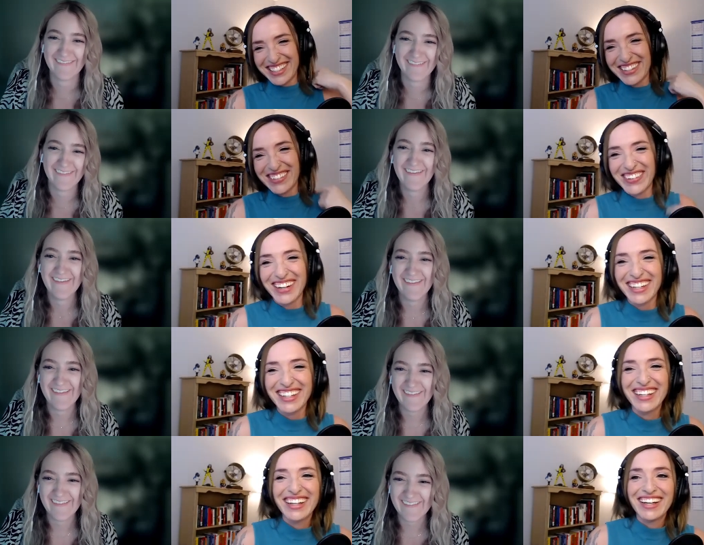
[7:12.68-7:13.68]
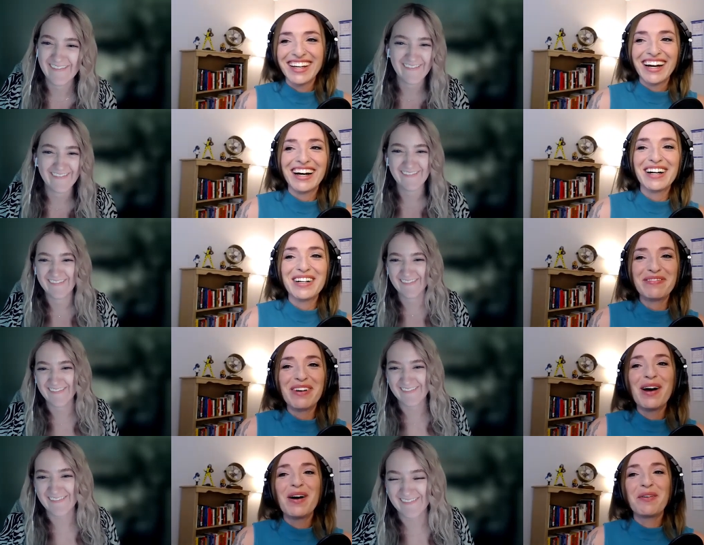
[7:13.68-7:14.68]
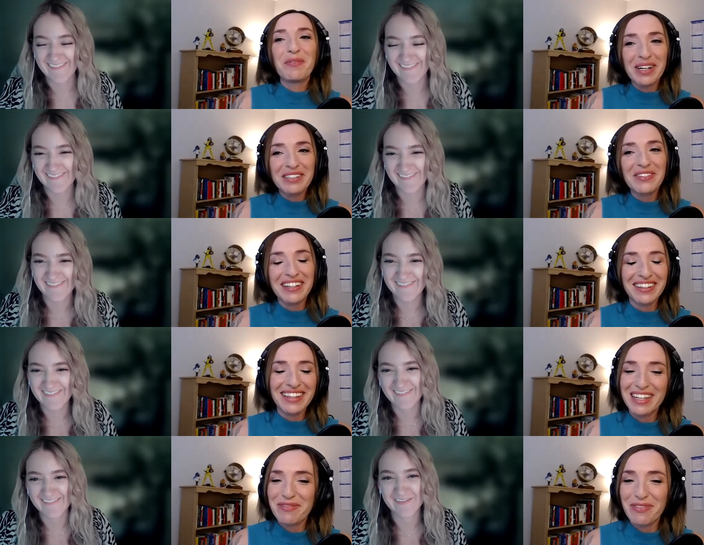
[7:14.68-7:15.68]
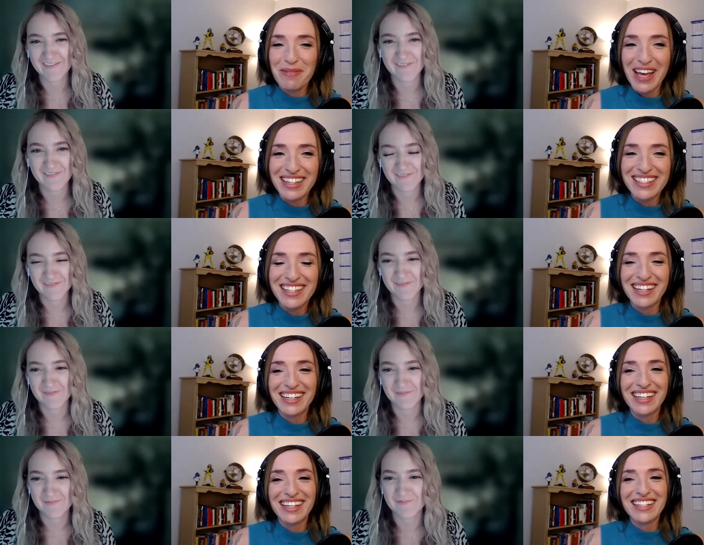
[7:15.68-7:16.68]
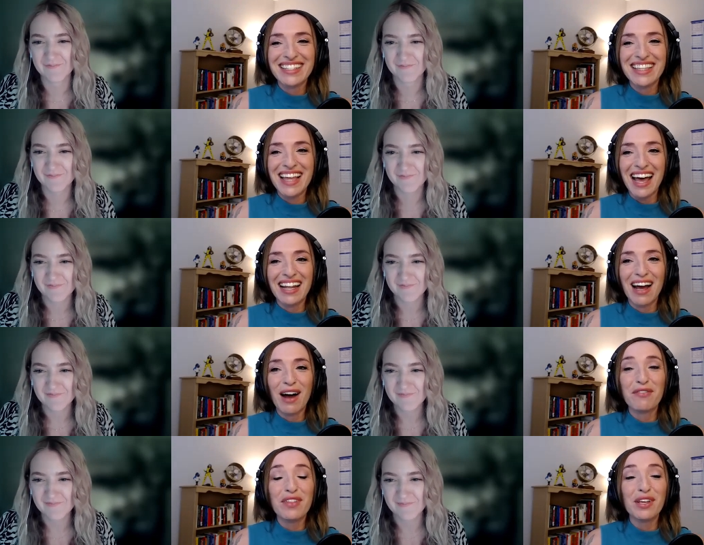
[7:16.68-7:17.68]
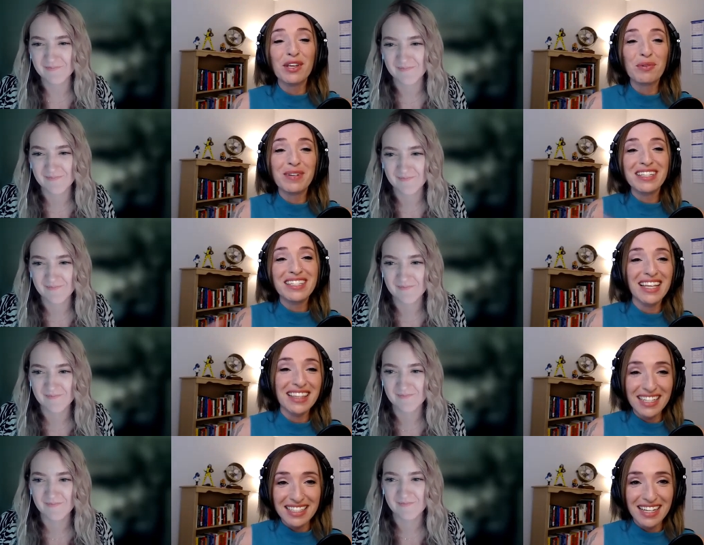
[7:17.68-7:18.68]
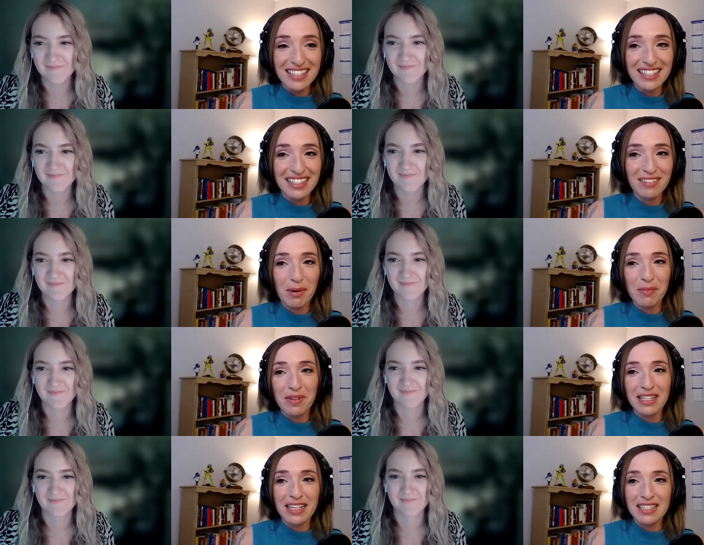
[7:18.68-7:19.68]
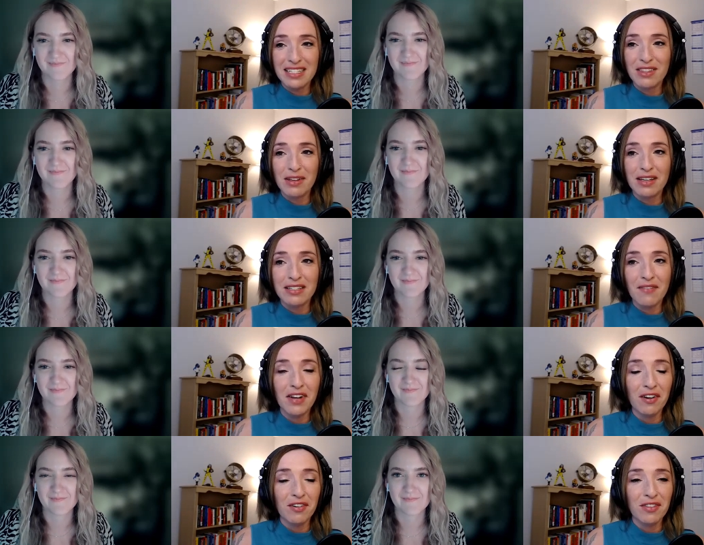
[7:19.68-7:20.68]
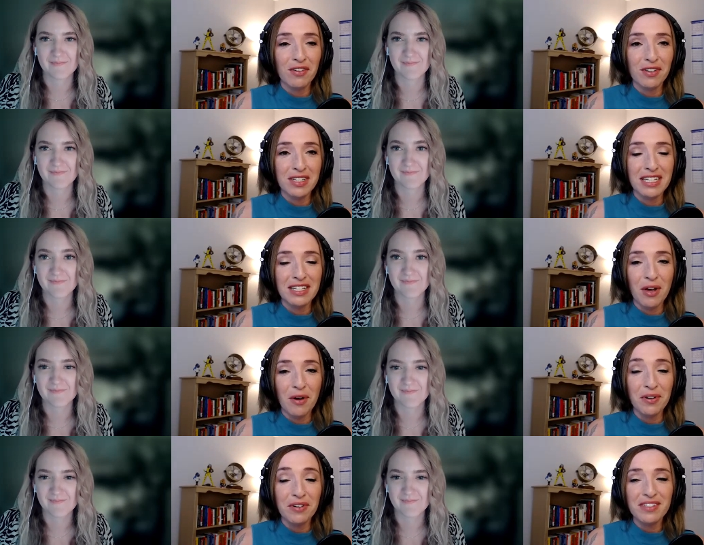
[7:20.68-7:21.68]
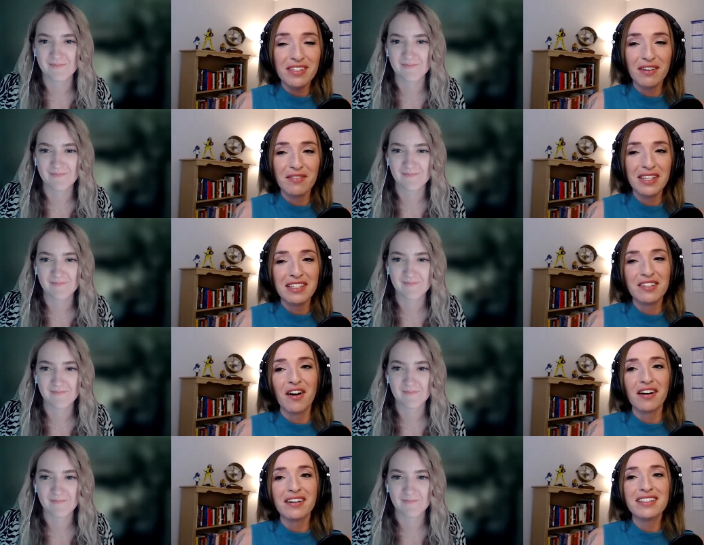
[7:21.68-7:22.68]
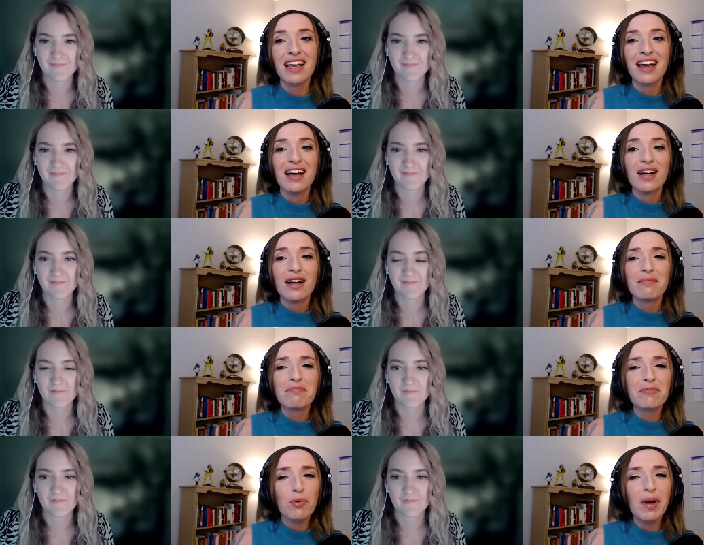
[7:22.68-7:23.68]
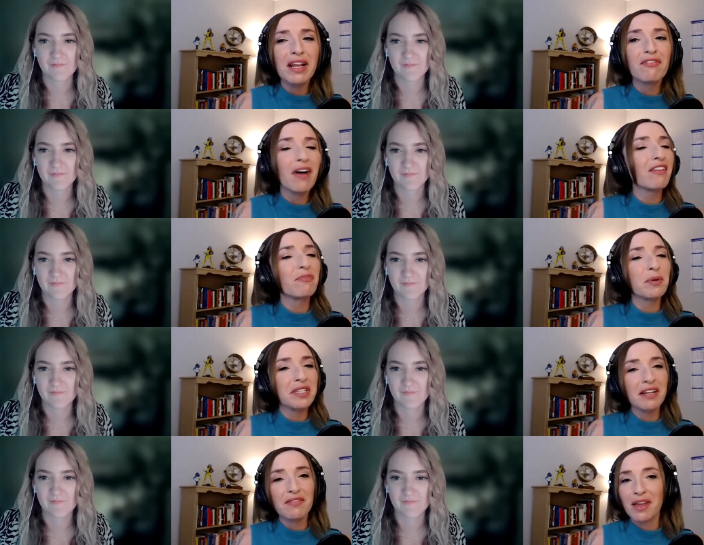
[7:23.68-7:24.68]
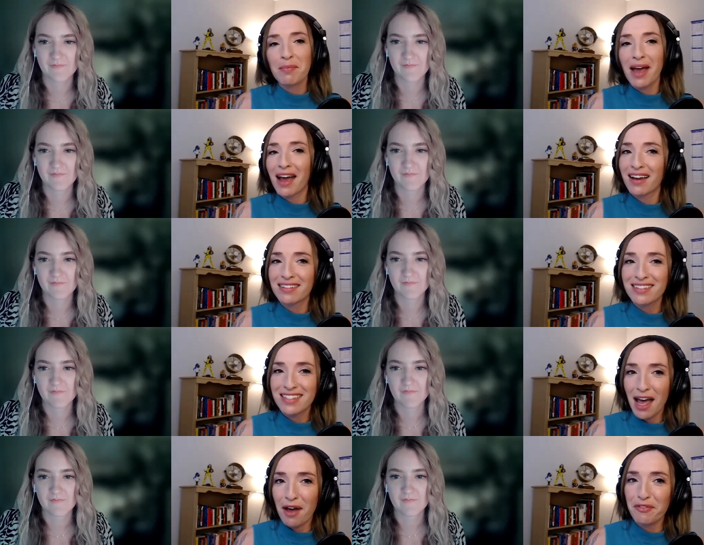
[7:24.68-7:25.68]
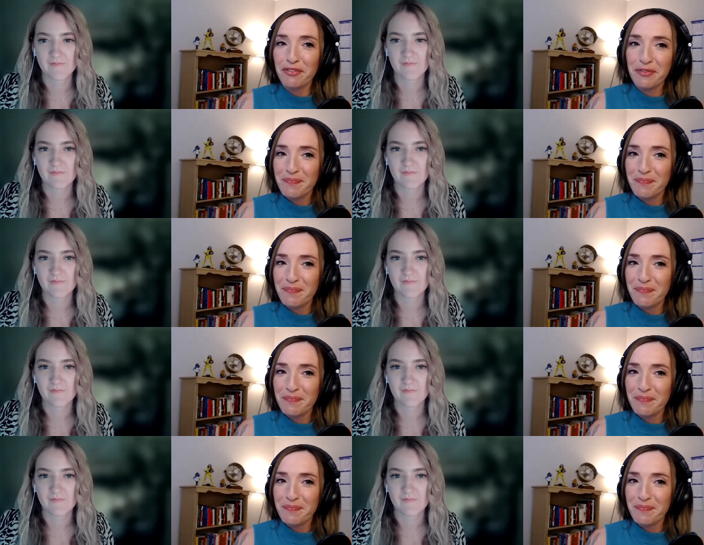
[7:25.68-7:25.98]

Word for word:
Speaker 1: so great. Um, one final thing from that study is that of the humans that they tested, remember they tested the, uh, 736 owners of these dogs. 25% of them had staph.